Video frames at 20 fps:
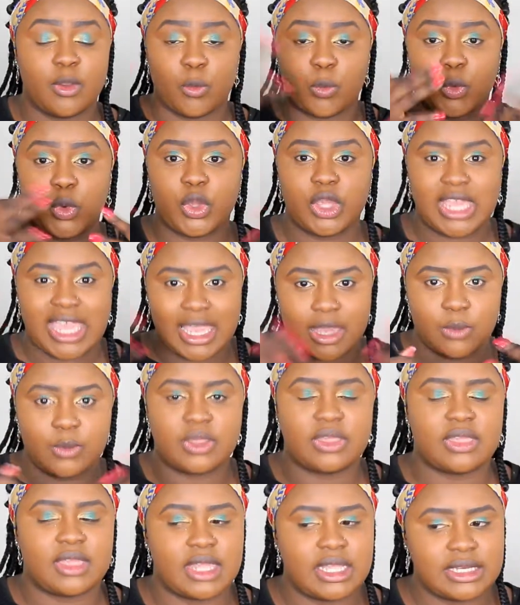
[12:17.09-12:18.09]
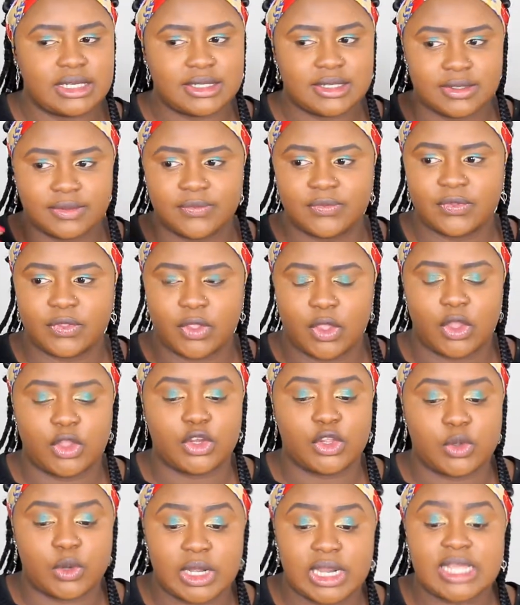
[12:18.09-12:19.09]
Working with it
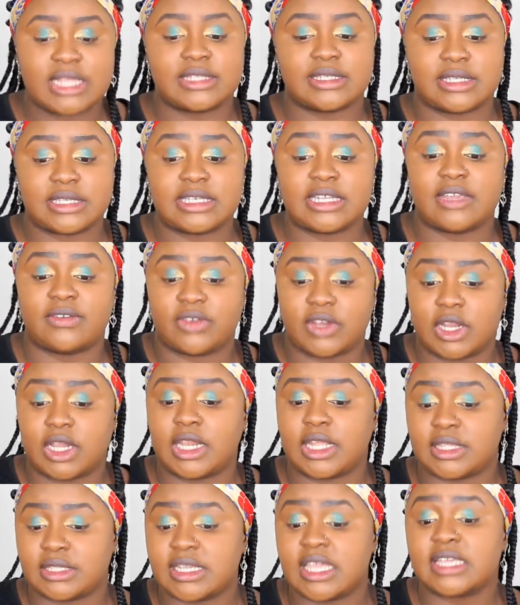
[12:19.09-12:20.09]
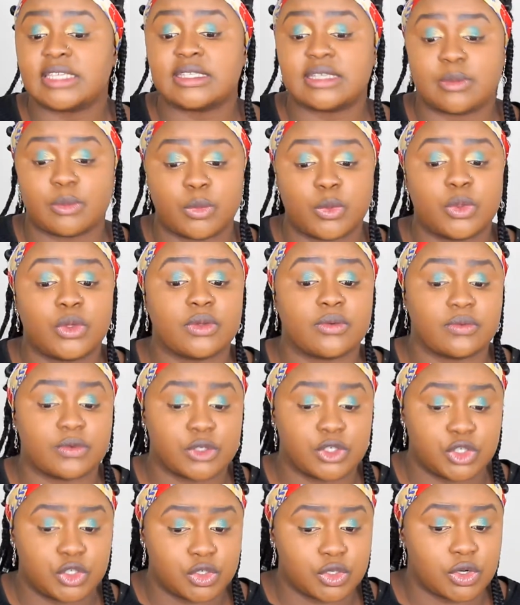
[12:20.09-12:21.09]
on your lids, it definitely takes some work for
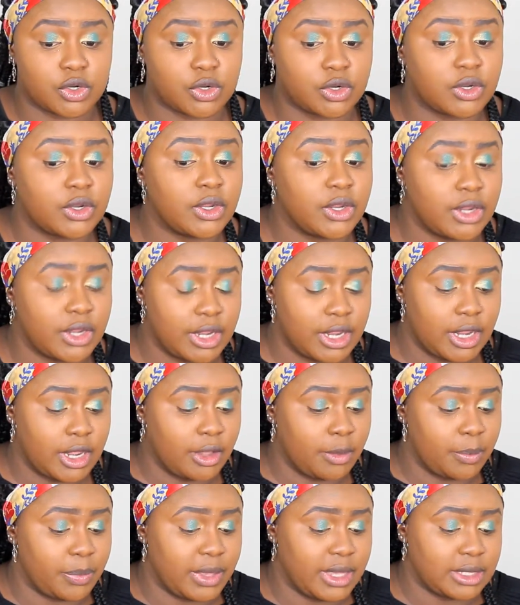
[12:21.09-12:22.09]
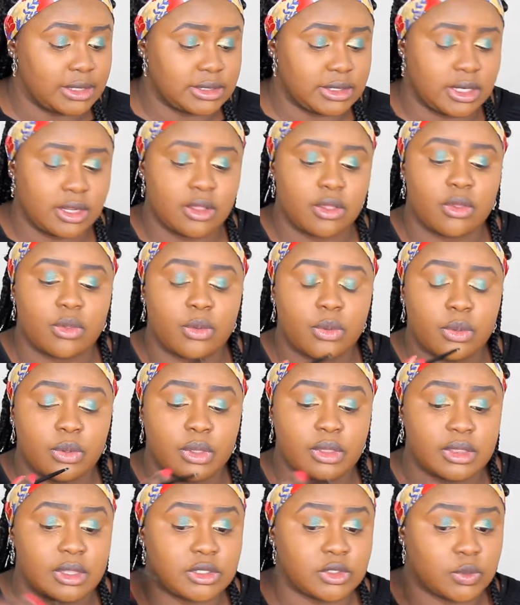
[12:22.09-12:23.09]
sure but
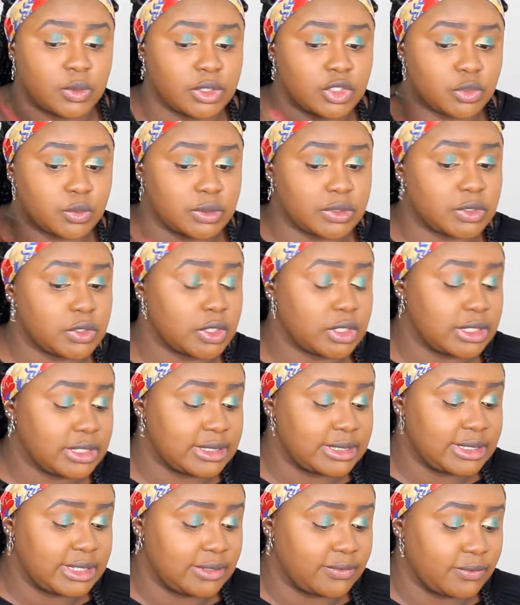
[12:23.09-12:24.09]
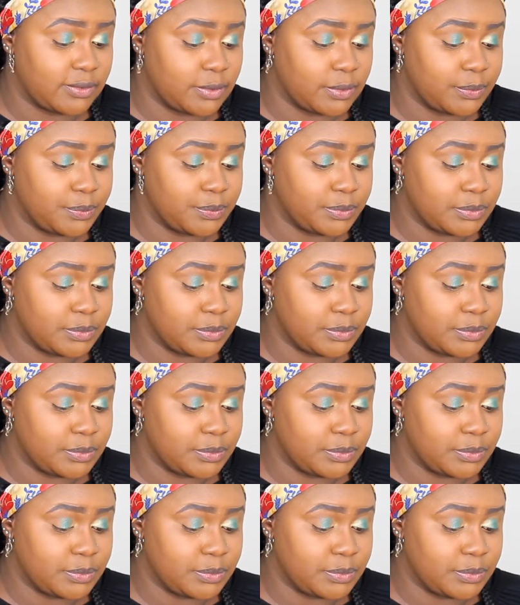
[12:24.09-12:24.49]
the swatch was not deceitful